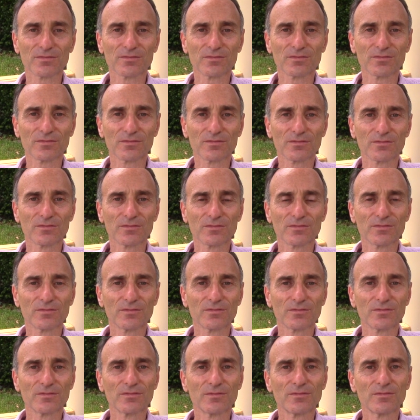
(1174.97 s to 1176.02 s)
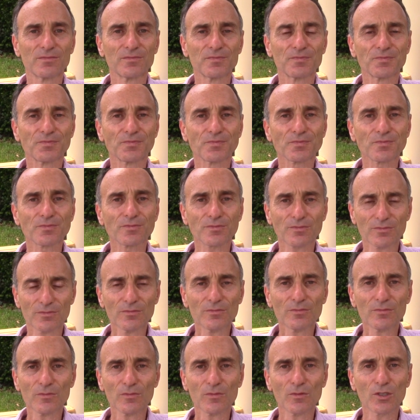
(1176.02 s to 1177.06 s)
the audience before uh, we
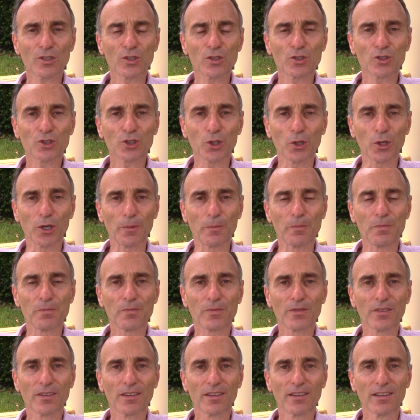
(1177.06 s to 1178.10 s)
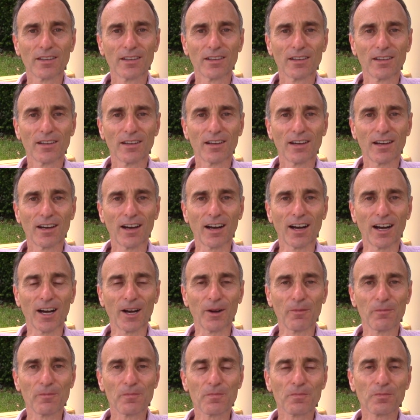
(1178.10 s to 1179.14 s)
finish here? Sure.
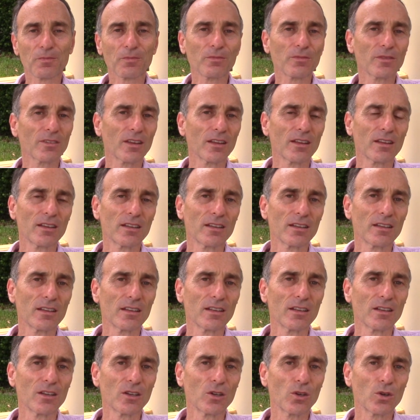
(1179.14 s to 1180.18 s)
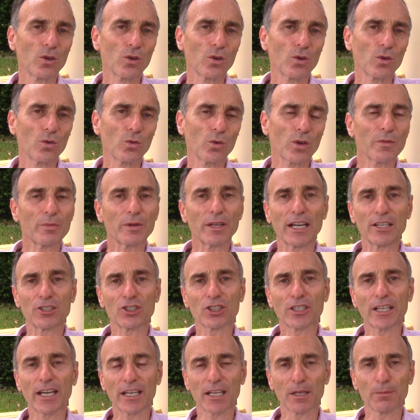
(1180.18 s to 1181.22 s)
Um, we've been
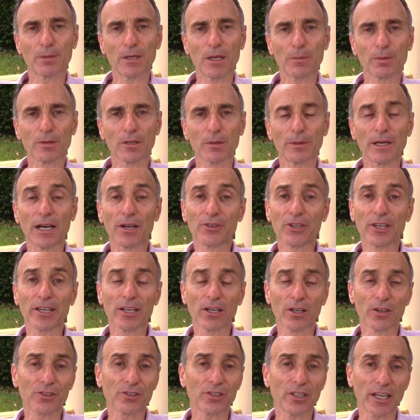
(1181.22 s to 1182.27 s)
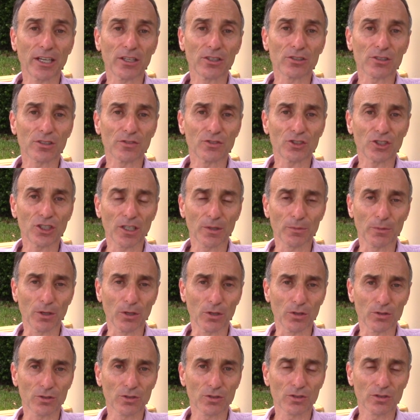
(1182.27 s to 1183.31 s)
educating people about the health dangers of
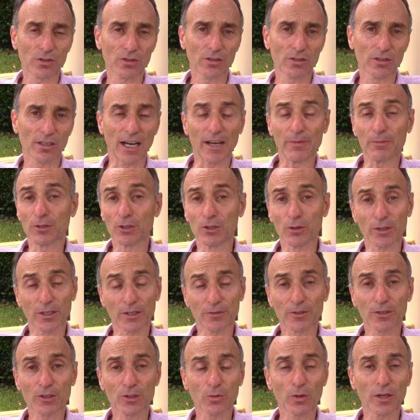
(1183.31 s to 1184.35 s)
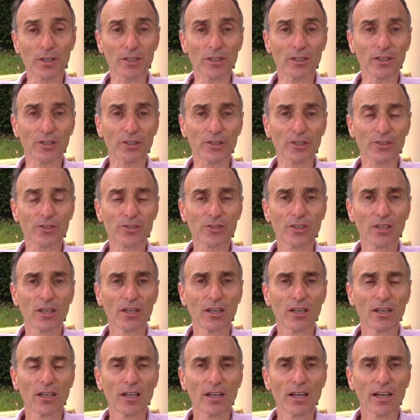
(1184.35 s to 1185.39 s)
GMOs. I've been doing it for 20 years,
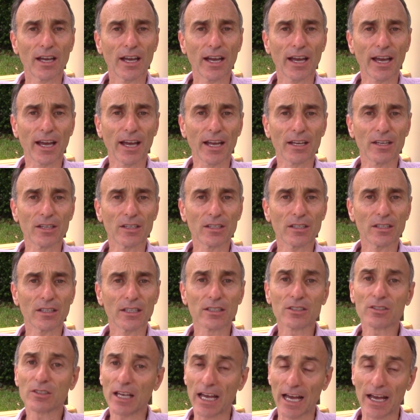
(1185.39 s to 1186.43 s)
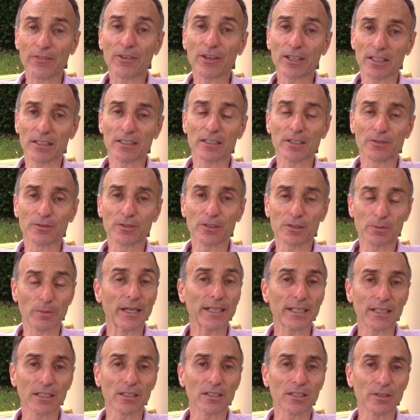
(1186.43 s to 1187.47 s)
and it's having a difference,
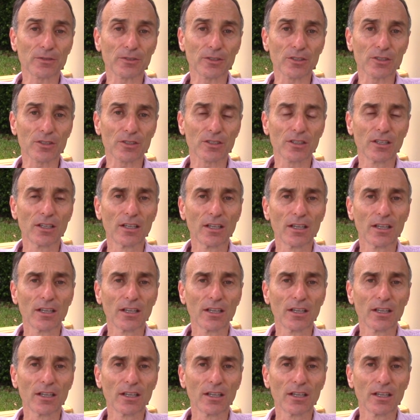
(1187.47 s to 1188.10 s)
making a difference.